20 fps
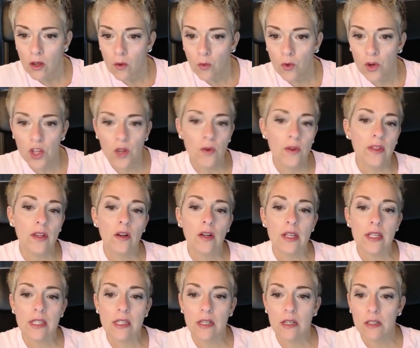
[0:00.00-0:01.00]
were you in there
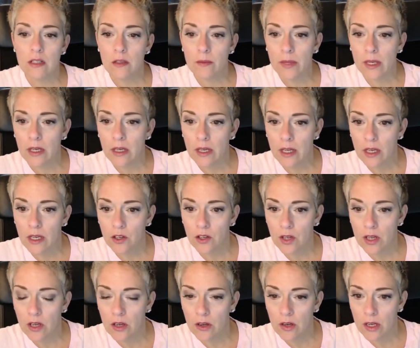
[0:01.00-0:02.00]
listening to me, honey? Can
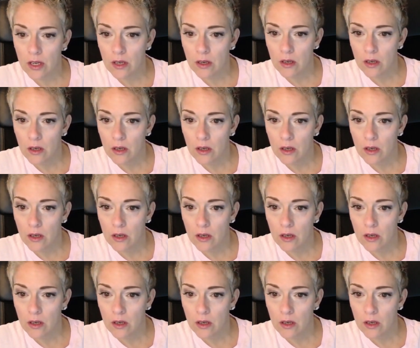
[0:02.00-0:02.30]
you hear it?